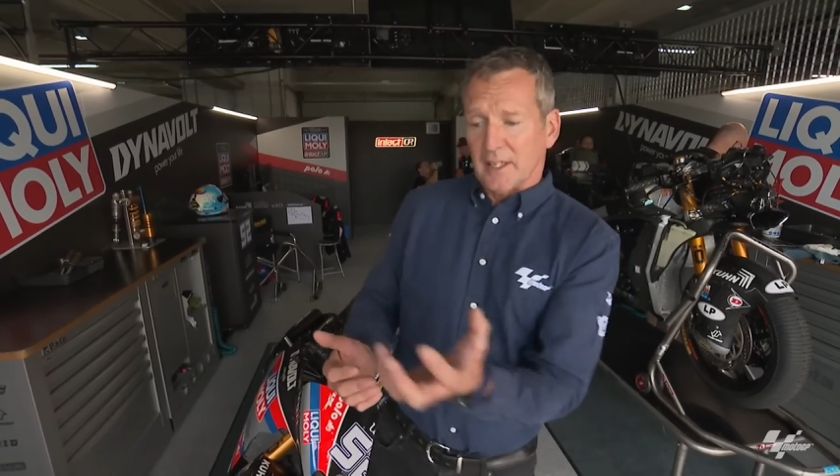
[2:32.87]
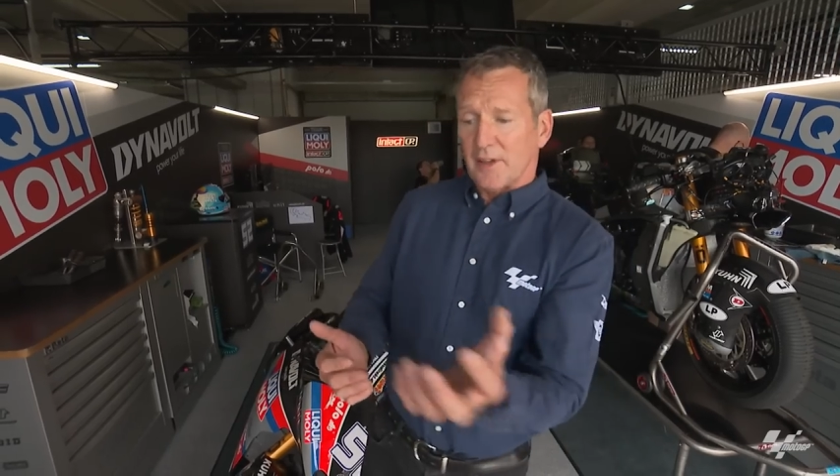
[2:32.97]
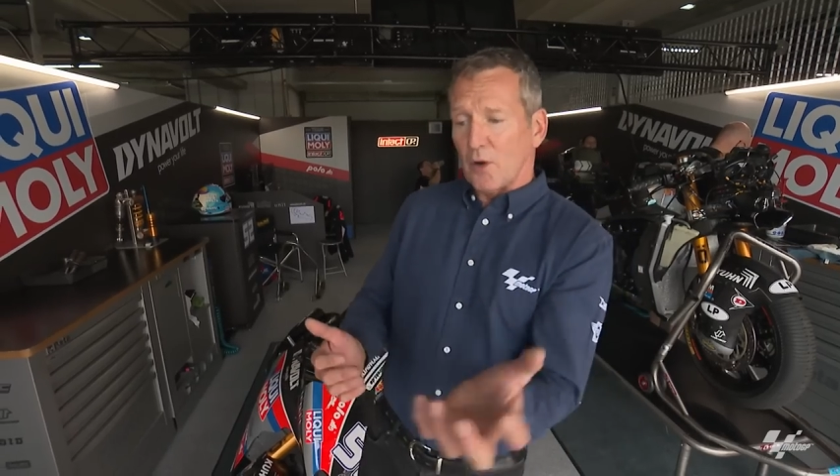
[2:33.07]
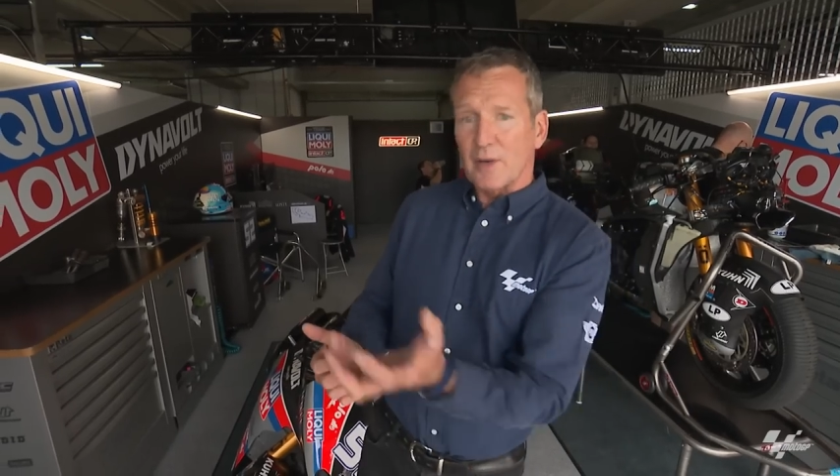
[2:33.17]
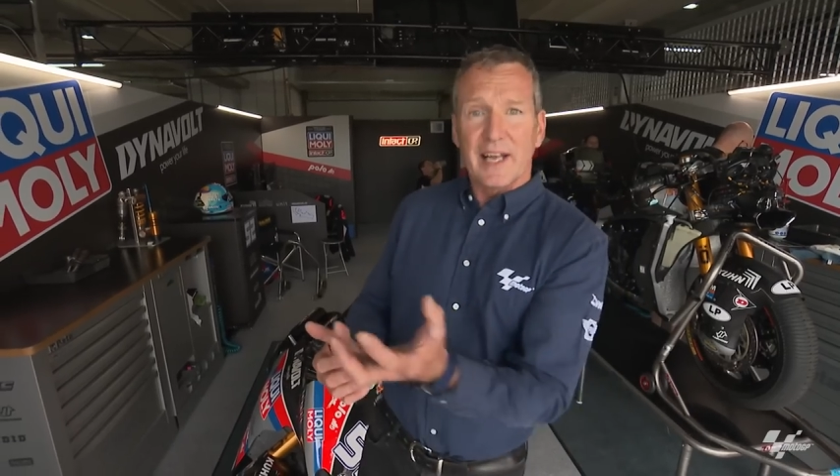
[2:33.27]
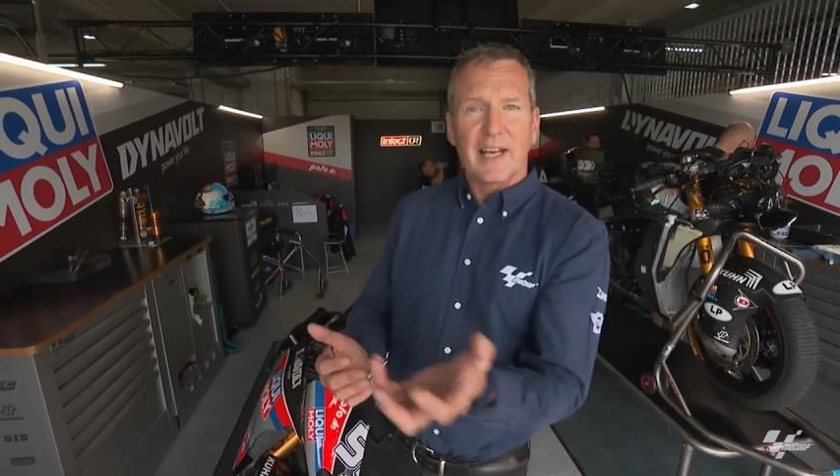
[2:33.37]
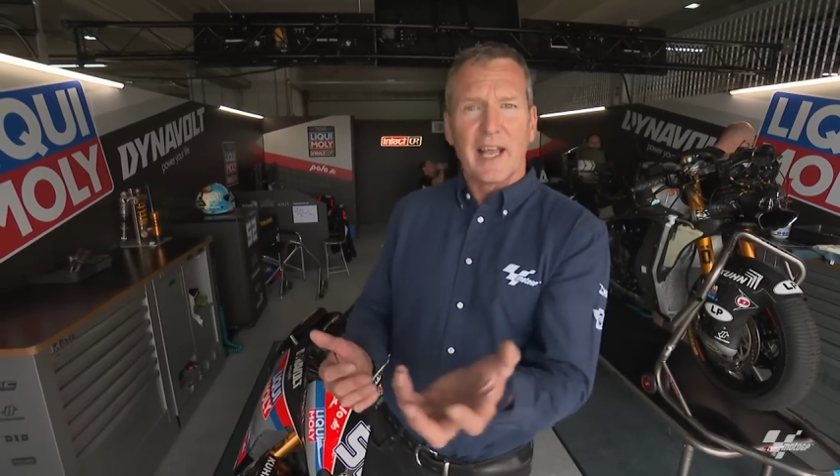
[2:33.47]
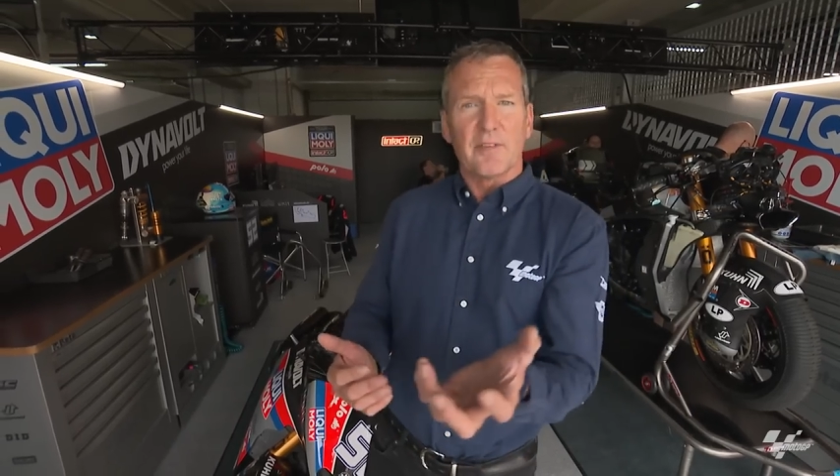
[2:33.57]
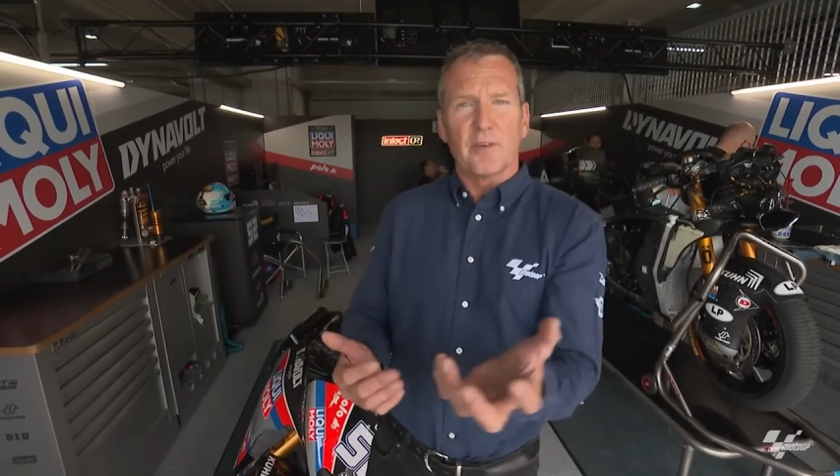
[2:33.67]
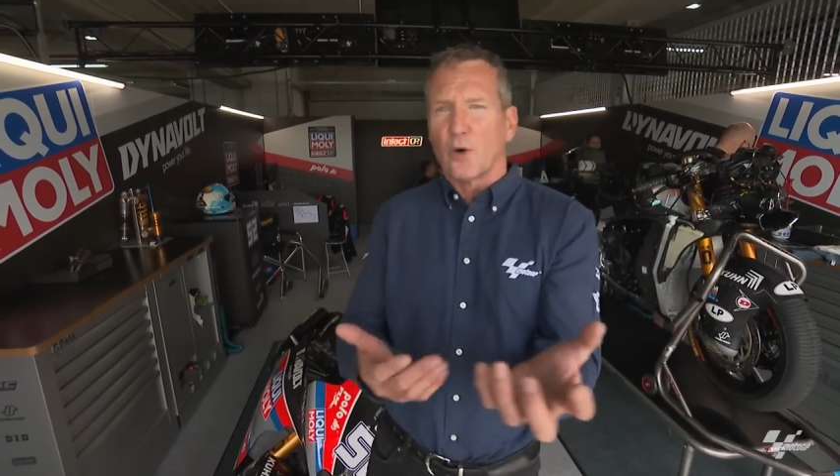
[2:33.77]
the alternator
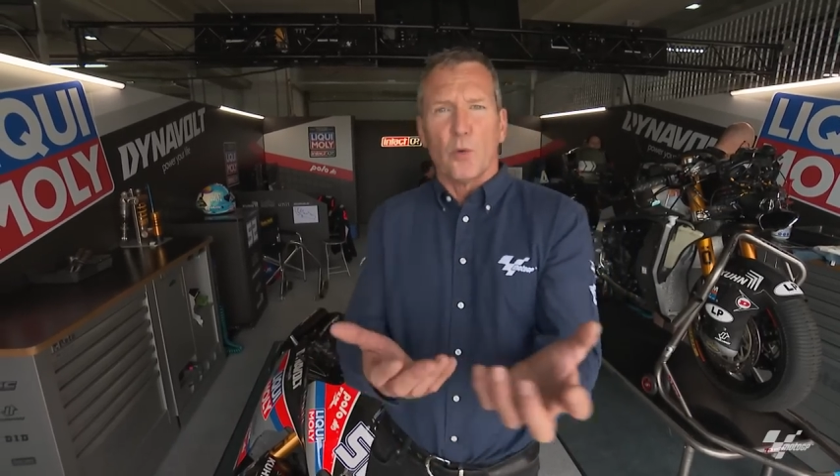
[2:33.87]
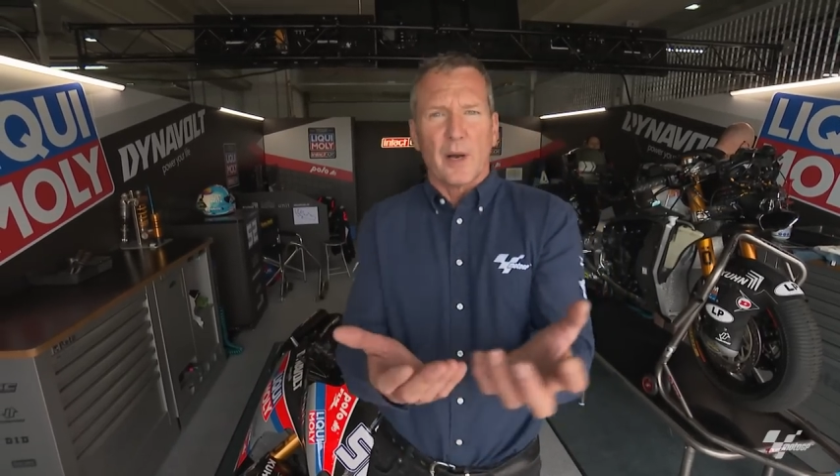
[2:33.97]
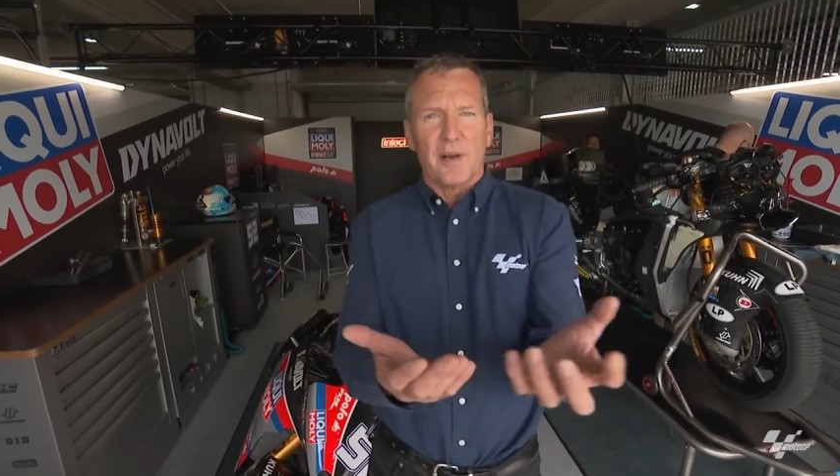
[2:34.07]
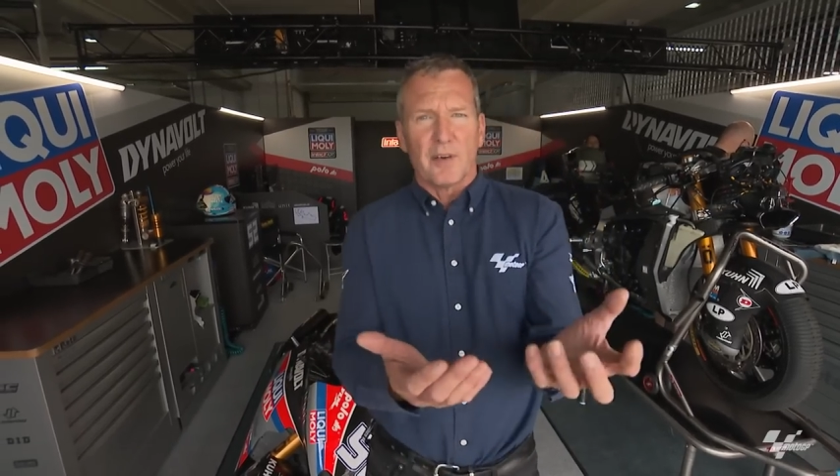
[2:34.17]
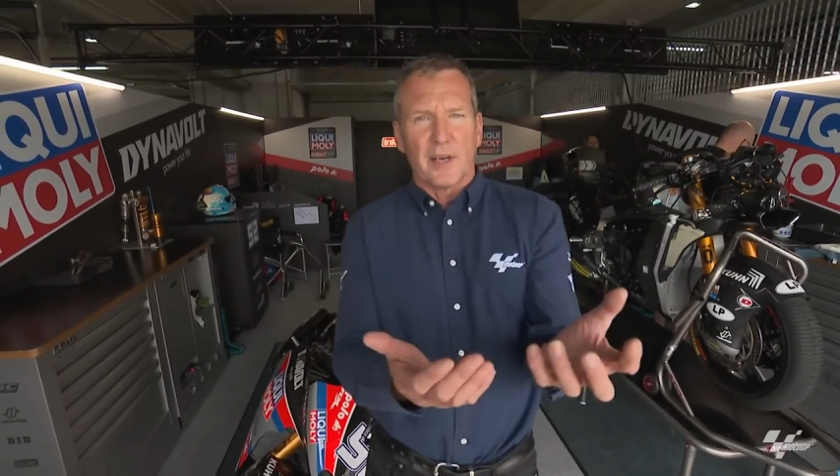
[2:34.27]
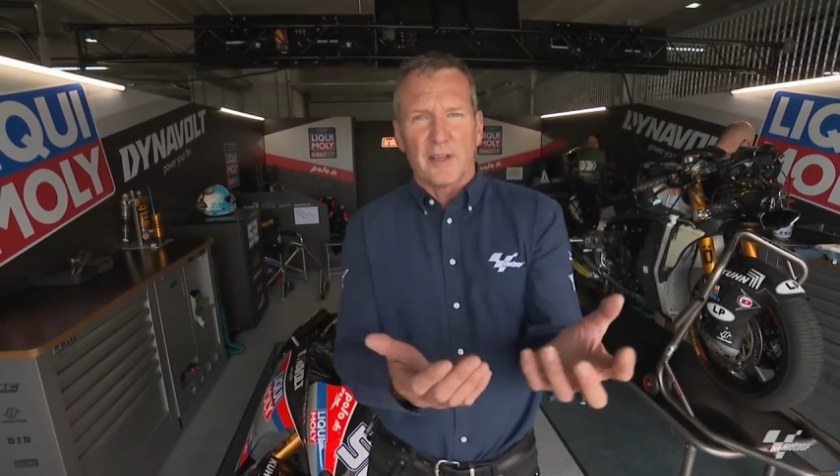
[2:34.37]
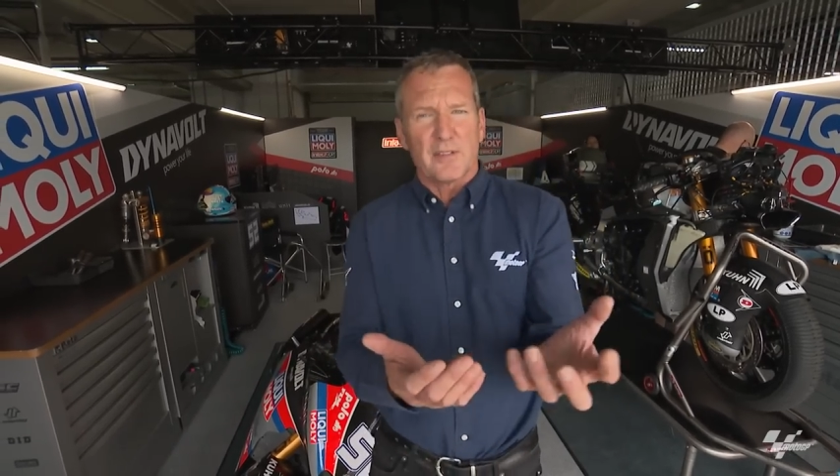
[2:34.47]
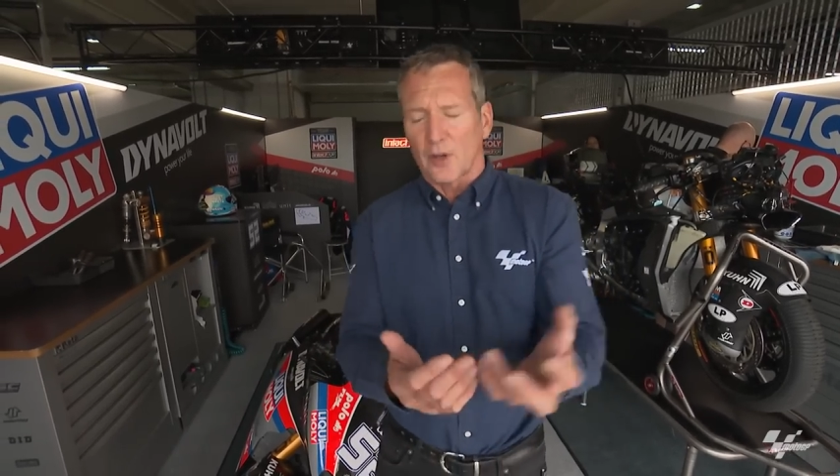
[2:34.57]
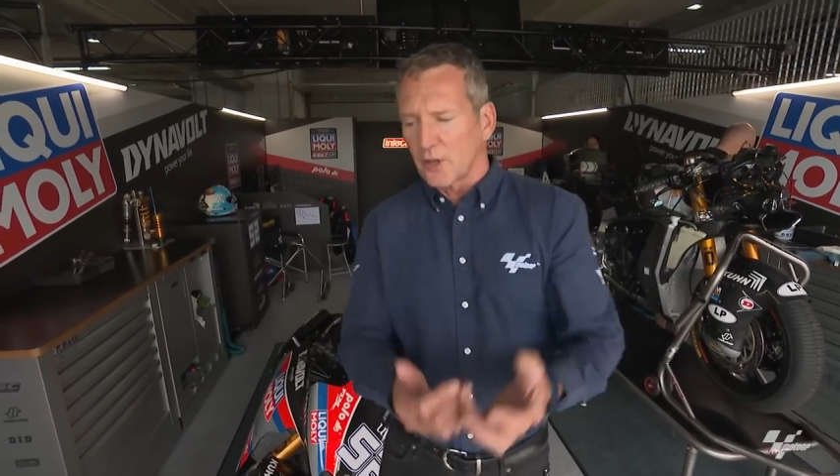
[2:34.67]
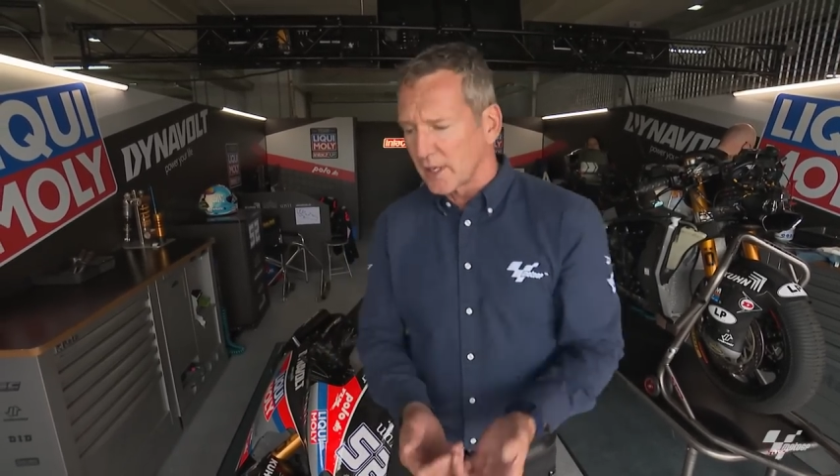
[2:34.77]
cover or whatever it is
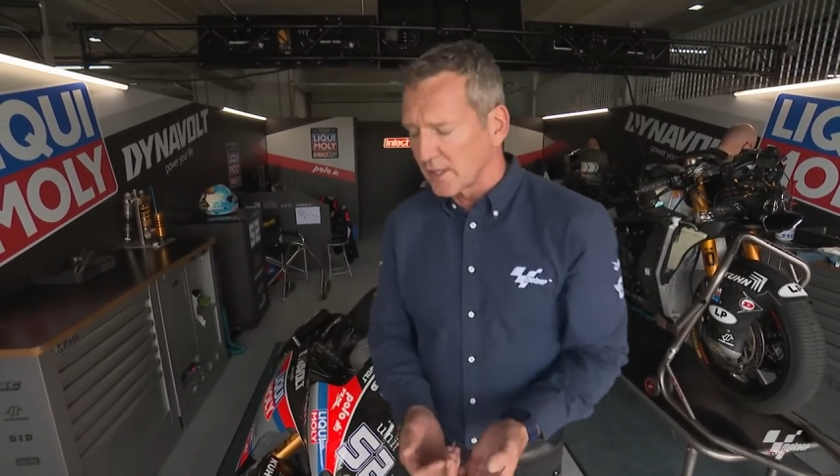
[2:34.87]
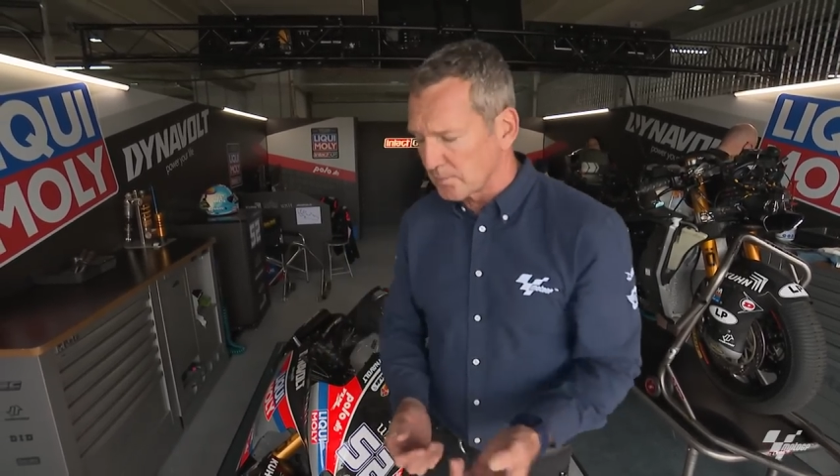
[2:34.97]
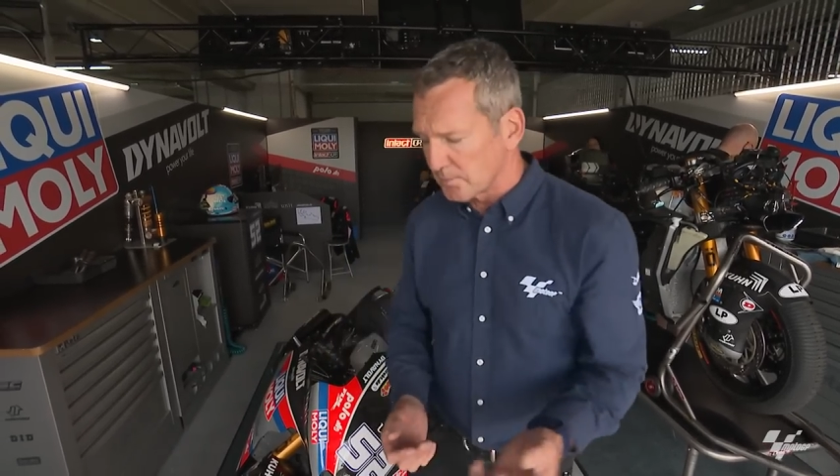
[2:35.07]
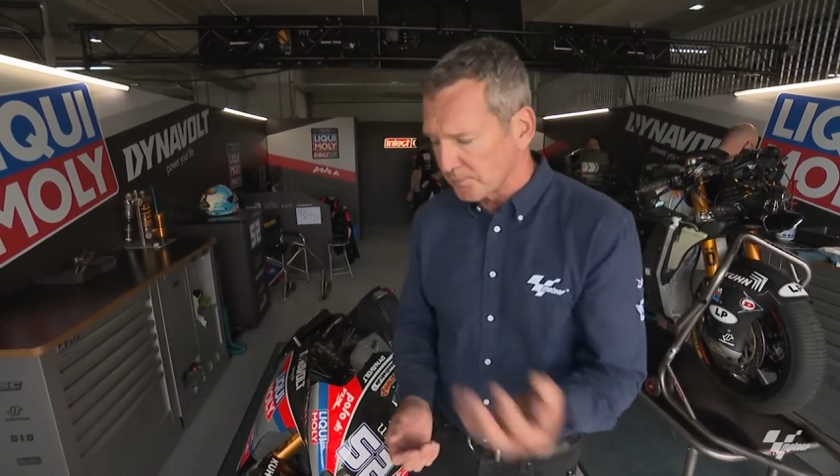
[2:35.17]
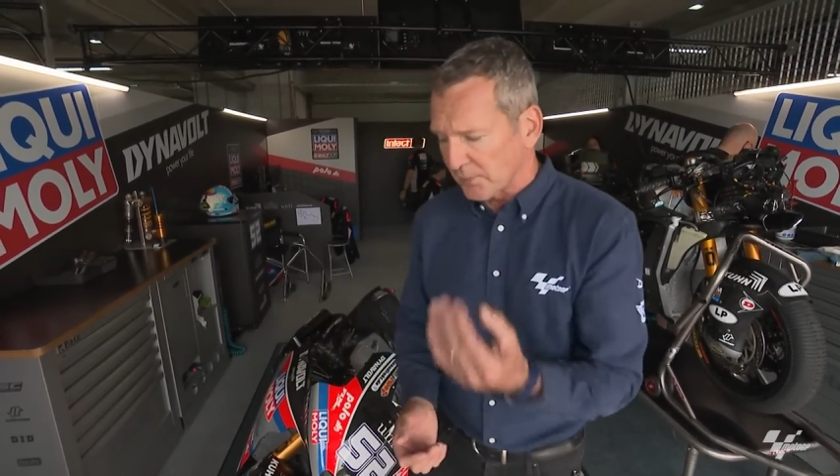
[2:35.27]
so you can